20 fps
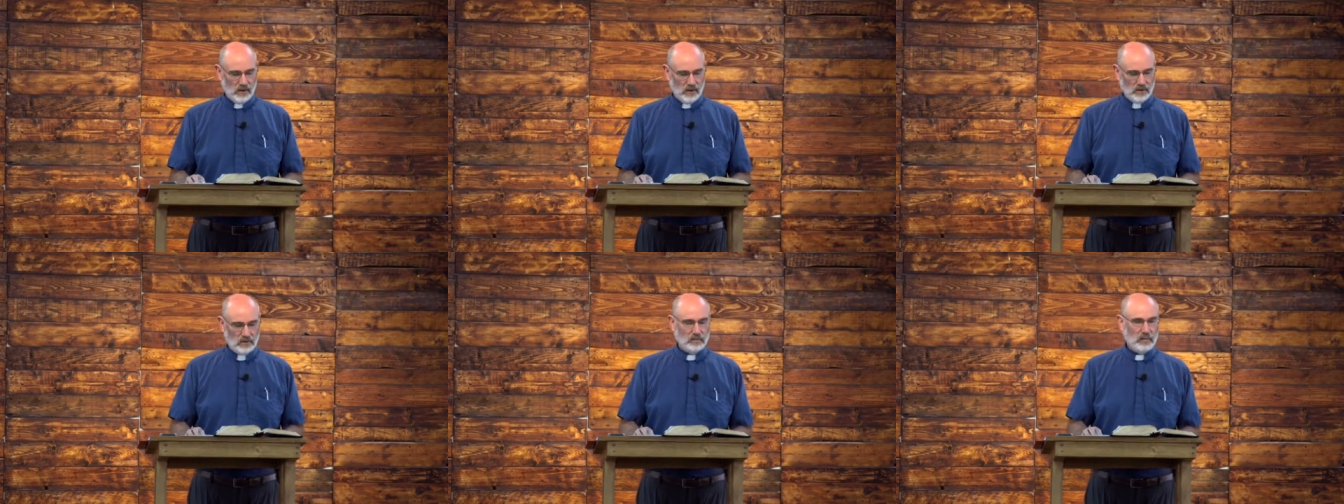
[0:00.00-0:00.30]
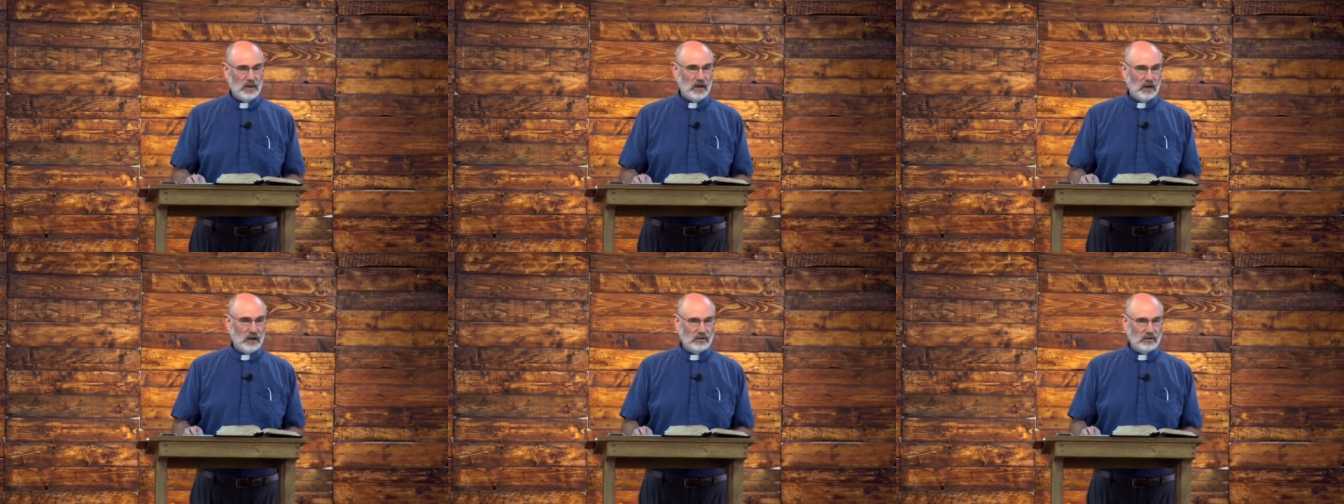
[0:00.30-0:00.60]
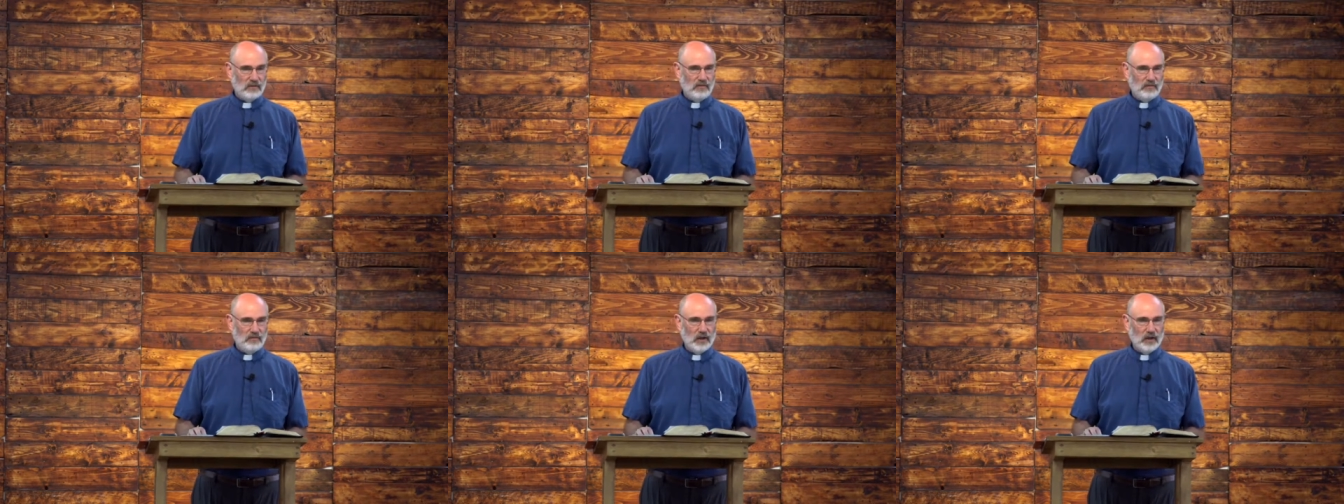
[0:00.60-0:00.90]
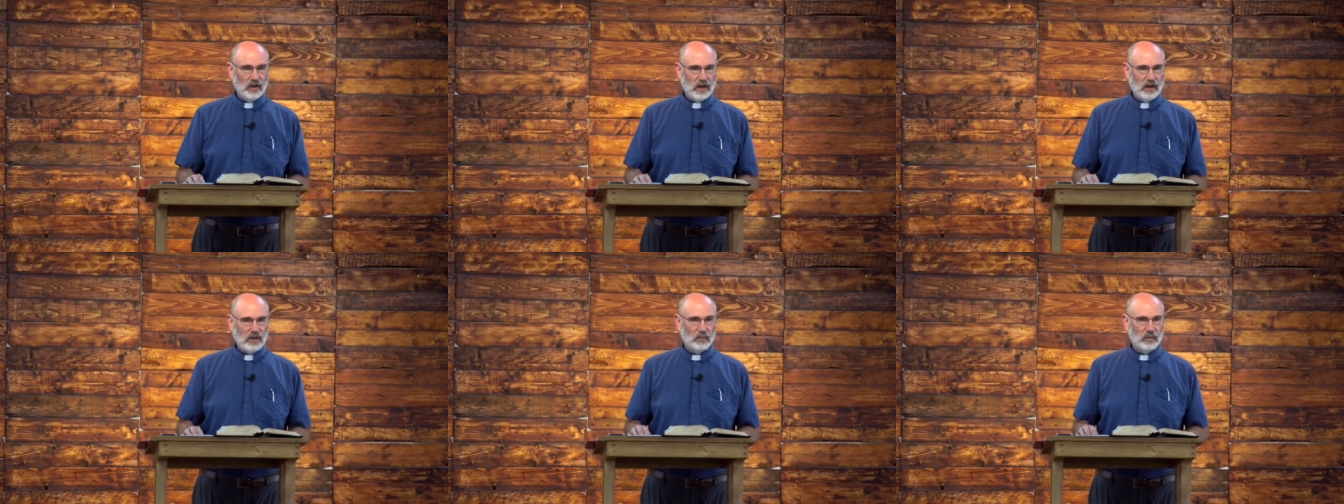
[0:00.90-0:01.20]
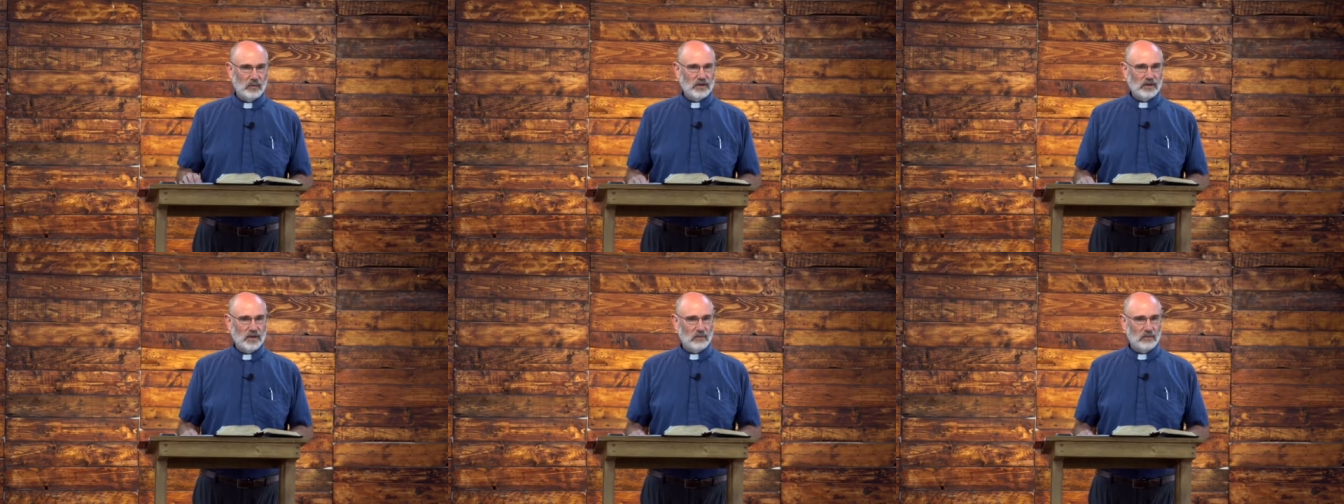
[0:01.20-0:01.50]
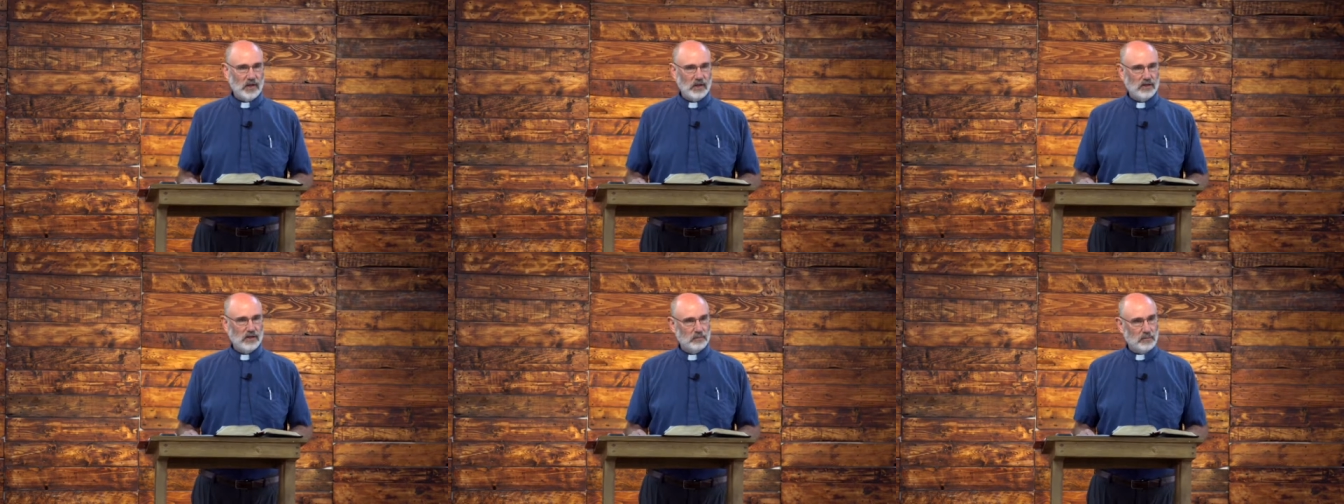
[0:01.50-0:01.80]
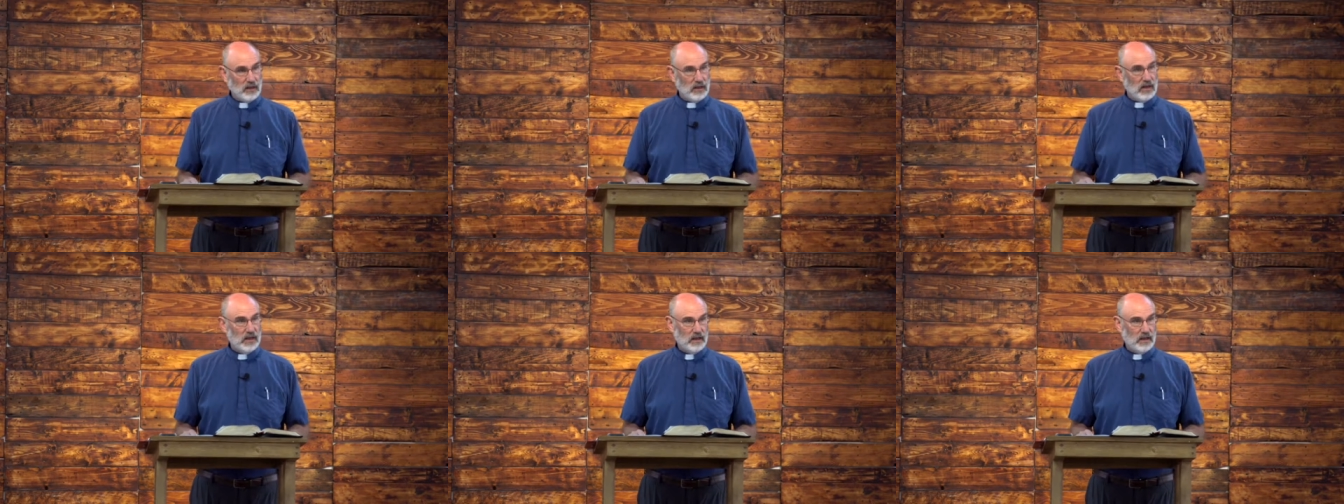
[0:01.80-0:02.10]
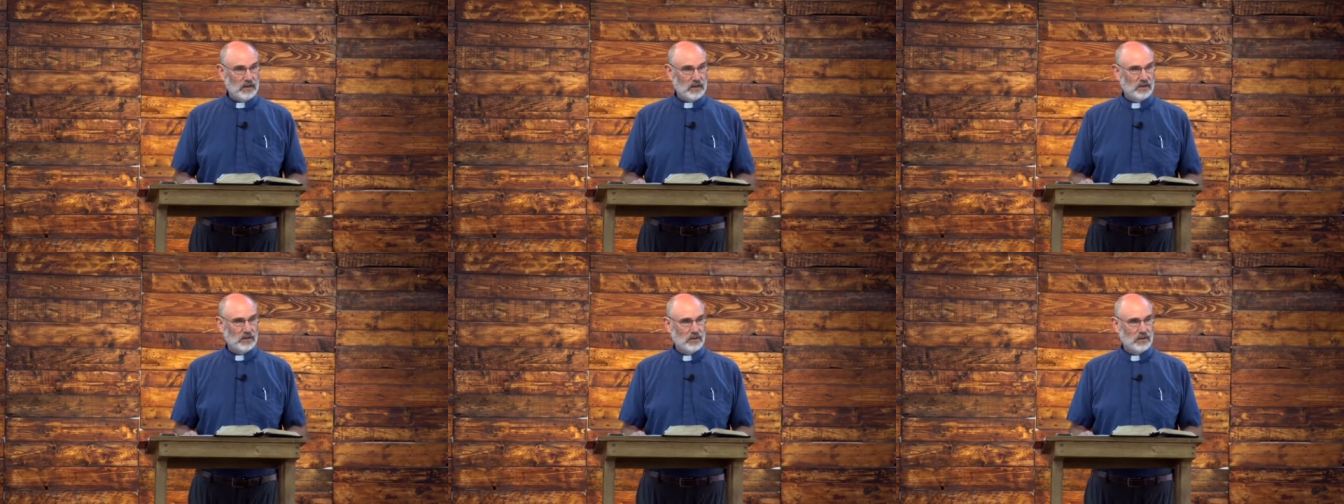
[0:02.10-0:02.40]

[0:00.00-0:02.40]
may not feel like a real temptation, but it is.